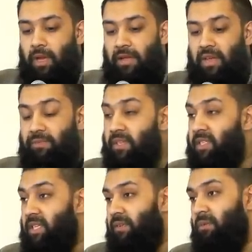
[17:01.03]
and, and,
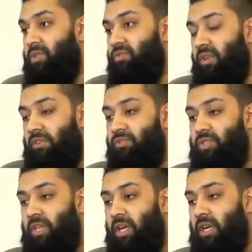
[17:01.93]
this is something which is really
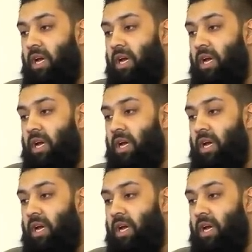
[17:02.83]
interesting,